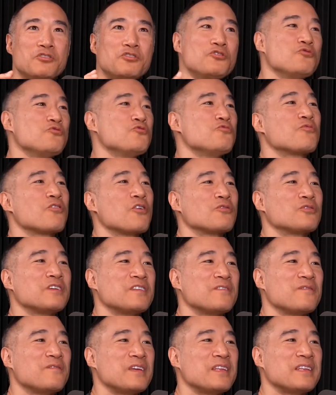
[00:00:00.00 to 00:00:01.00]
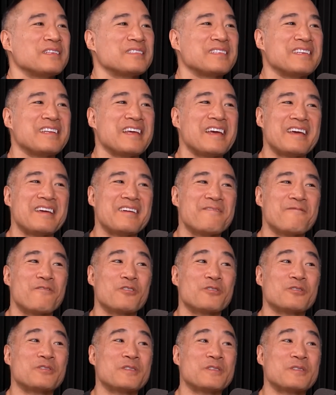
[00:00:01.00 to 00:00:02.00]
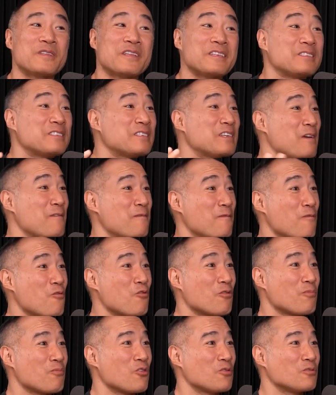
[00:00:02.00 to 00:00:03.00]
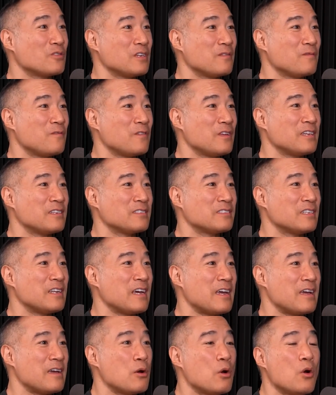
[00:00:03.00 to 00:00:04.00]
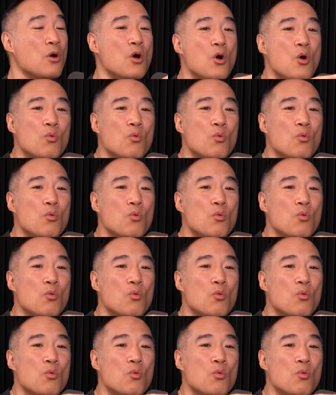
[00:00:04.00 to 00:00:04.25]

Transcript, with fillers: two protein feedings a day versus, let's say, four protein feedings a day,